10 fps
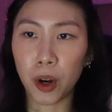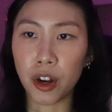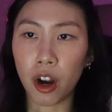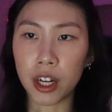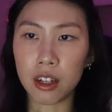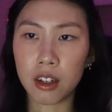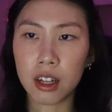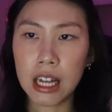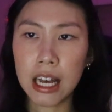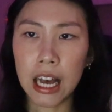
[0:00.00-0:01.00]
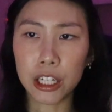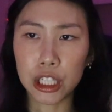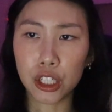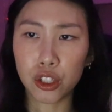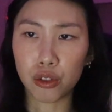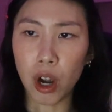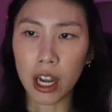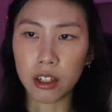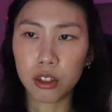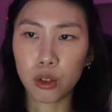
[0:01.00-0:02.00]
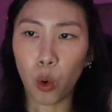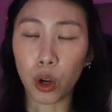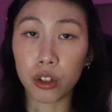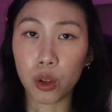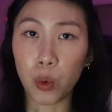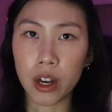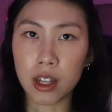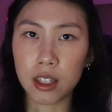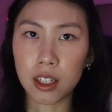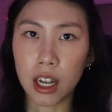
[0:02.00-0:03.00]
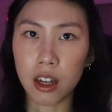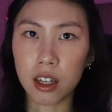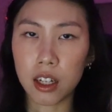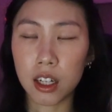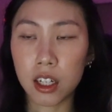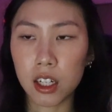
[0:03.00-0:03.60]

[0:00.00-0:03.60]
Bernardi as she strides towards the witness stand.